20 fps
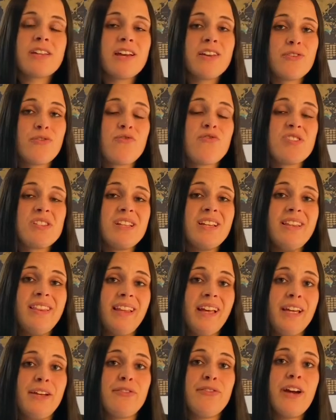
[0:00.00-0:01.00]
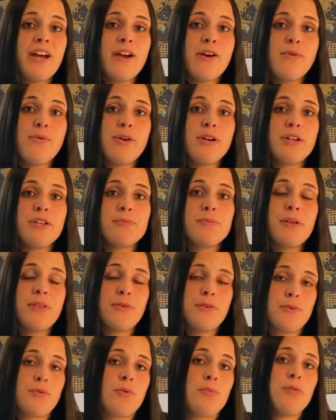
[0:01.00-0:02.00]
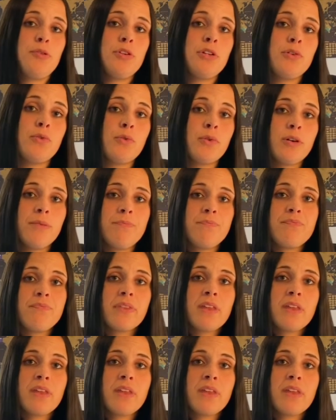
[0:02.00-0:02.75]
I don't really like fireworks, but those were pretty cool.